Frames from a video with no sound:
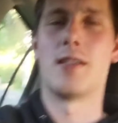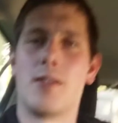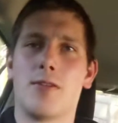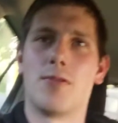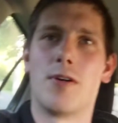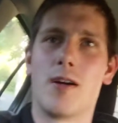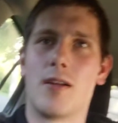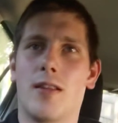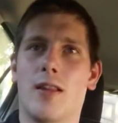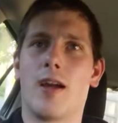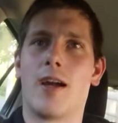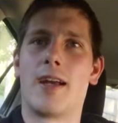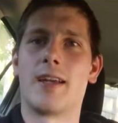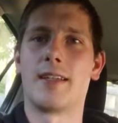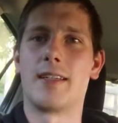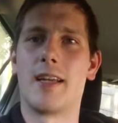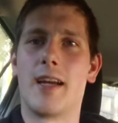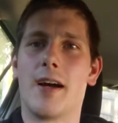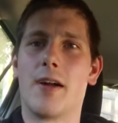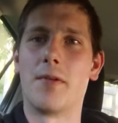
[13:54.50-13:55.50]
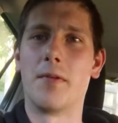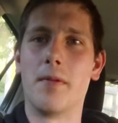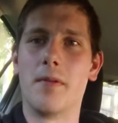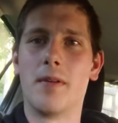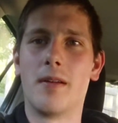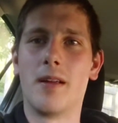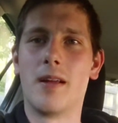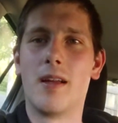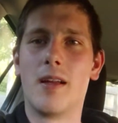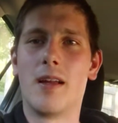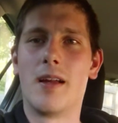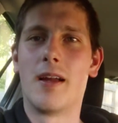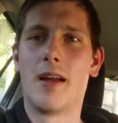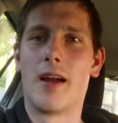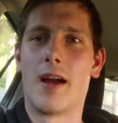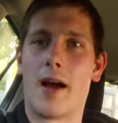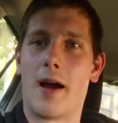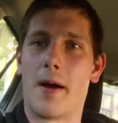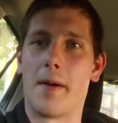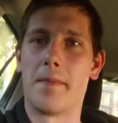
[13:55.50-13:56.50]
as you are lying down
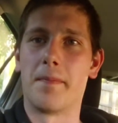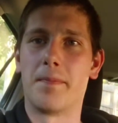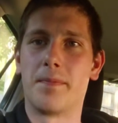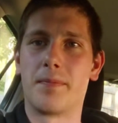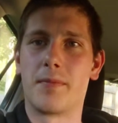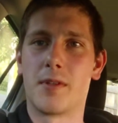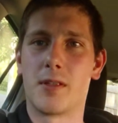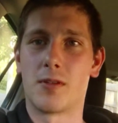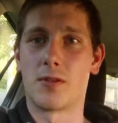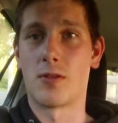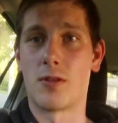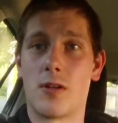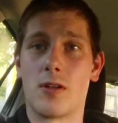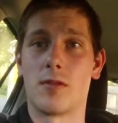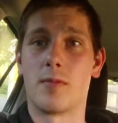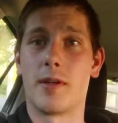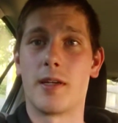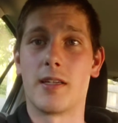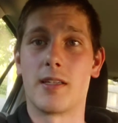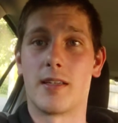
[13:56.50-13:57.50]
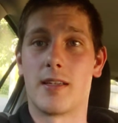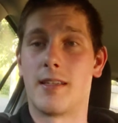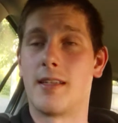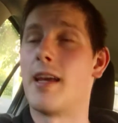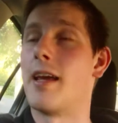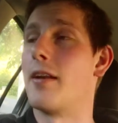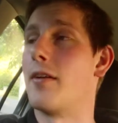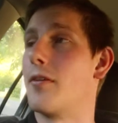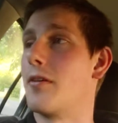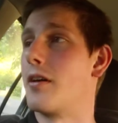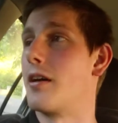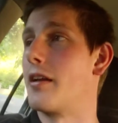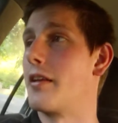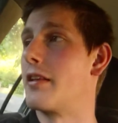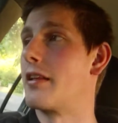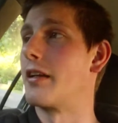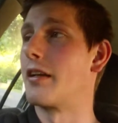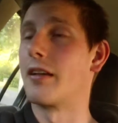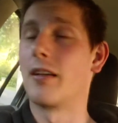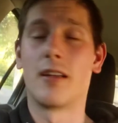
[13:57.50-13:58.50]
um, so it's not as big as a tent or
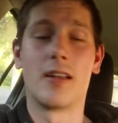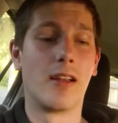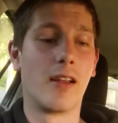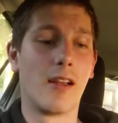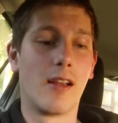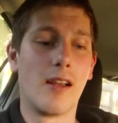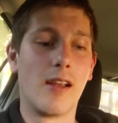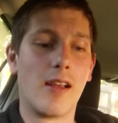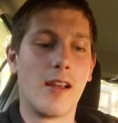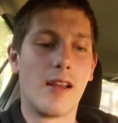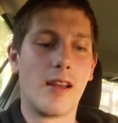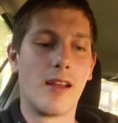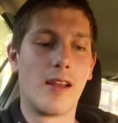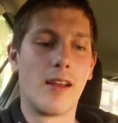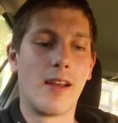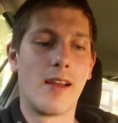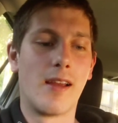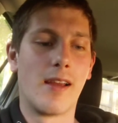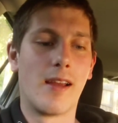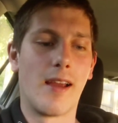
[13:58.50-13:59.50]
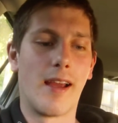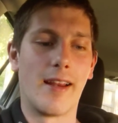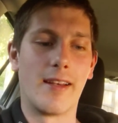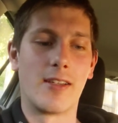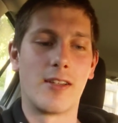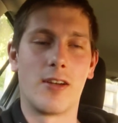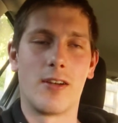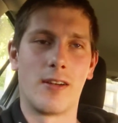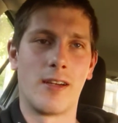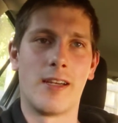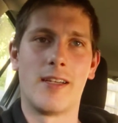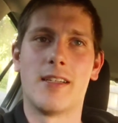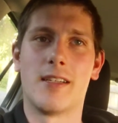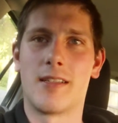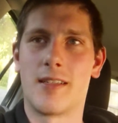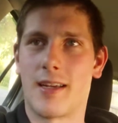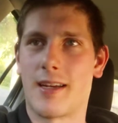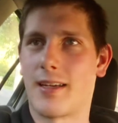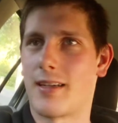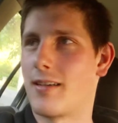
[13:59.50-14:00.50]
anything and so he
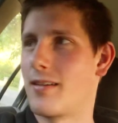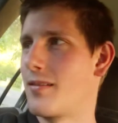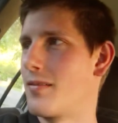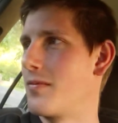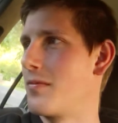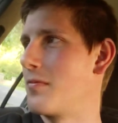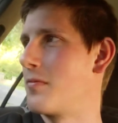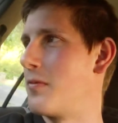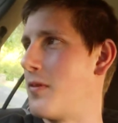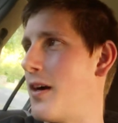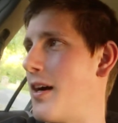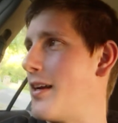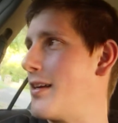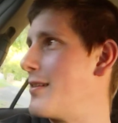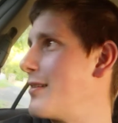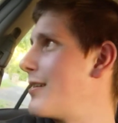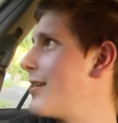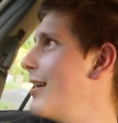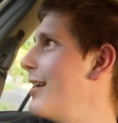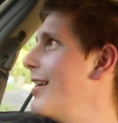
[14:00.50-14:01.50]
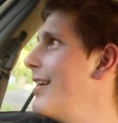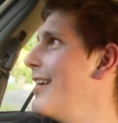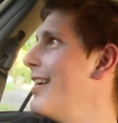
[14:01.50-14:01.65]
just like finds